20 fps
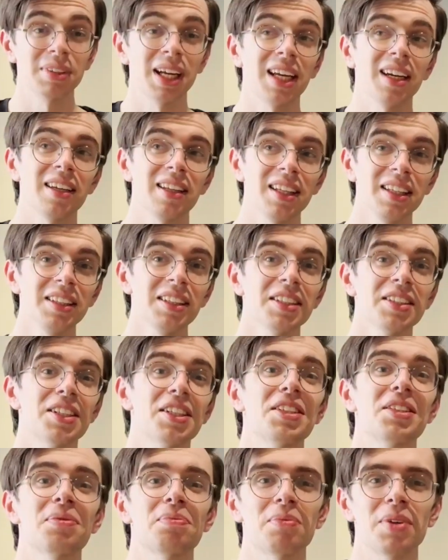And I think this
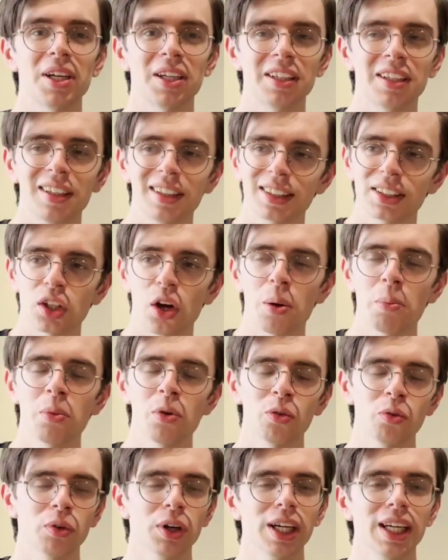is a good
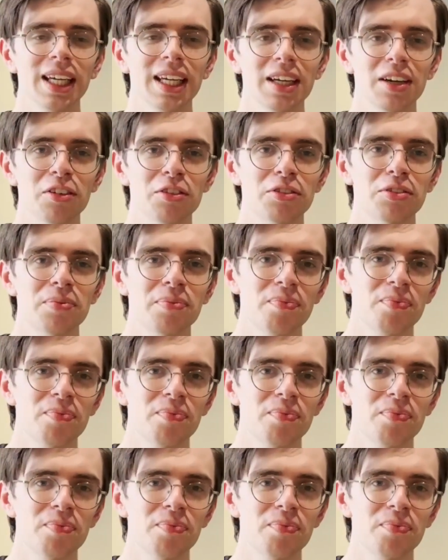example, really, of